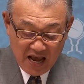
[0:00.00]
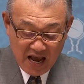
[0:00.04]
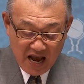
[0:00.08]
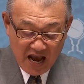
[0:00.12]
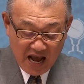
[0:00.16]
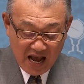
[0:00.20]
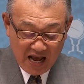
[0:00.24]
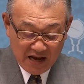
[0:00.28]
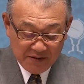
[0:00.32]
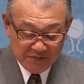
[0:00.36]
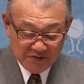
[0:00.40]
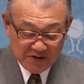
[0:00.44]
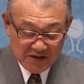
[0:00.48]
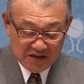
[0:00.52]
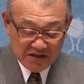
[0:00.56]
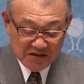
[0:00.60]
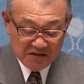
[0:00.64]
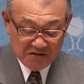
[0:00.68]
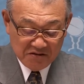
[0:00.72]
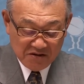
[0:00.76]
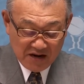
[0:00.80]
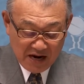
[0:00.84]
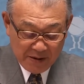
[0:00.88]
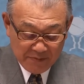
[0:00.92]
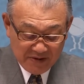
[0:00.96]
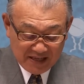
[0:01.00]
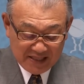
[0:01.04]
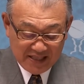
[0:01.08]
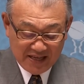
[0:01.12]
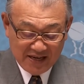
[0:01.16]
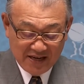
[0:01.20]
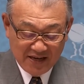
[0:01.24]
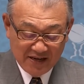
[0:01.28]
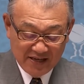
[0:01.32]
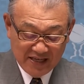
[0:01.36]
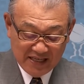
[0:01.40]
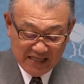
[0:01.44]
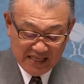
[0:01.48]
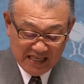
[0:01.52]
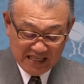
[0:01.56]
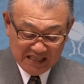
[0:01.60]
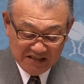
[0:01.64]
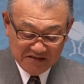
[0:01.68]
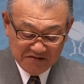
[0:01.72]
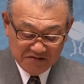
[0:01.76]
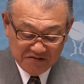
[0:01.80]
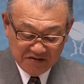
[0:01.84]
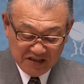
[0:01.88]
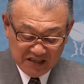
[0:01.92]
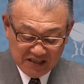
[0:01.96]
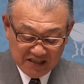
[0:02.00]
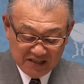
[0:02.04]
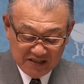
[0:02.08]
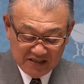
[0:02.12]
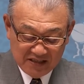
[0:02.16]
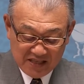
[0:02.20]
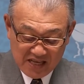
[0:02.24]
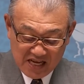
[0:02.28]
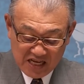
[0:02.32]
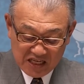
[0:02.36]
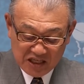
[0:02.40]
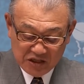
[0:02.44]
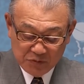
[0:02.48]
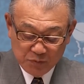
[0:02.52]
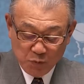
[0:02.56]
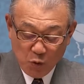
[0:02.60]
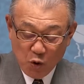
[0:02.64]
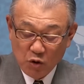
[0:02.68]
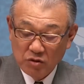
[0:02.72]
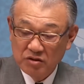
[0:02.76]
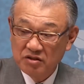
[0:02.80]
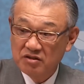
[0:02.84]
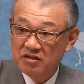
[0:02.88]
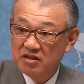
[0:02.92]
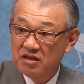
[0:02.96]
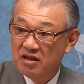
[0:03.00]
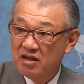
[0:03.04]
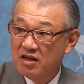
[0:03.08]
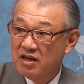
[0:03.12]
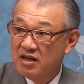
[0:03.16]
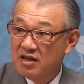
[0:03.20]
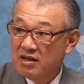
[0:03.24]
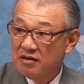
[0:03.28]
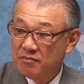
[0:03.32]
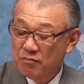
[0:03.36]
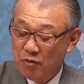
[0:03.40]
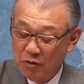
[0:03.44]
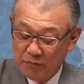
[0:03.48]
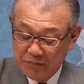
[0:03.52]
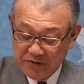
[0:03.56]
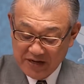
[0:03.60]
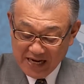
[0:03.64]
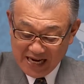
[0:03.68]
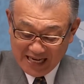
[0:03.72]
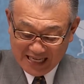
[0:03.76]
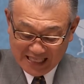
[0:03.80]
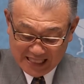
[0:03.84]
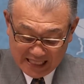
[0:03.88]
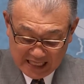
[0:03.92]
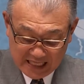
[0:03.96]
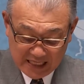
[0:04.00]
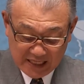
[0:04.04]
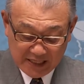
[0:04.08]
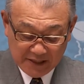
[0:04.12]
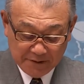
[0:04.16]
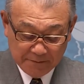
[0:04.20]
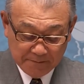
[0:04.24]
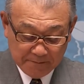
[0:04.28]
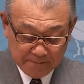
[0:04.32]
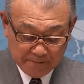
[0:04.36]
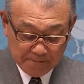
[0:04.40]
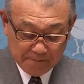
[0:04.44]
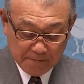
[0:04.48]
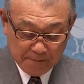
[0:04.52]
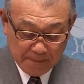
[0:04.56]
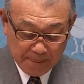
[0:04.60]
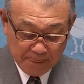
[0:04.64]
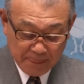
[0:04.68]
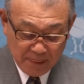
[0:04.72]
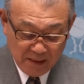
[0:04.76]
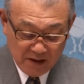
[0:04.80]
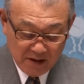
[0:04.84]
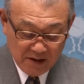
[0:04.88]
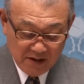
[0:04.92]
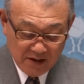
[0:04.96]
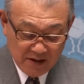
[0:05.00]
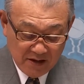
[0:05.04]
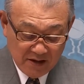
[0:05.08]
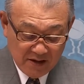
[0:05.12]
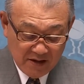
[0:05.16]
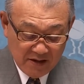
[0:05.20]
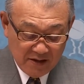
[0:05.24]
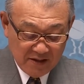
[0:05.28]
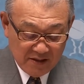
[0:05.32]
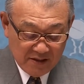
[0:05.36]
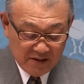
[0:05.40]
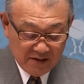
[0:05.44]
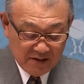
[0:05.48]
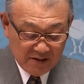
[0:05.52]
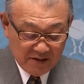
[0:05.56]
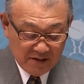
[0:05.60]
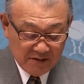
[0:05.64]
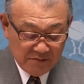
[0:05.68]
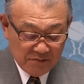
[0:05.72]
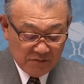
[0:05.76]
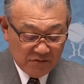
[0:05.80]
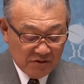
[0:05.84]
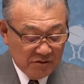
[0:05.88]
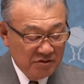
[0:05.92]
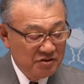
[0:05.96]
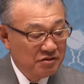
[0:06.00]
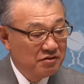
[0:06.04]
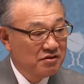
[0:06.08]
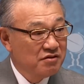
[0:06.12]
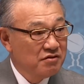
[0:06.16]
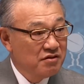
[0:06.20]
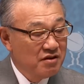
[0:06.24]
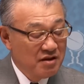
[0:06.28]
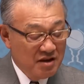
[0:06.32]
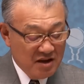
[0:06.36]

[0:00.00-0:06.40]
have dramatically increased the sport's popularity. The most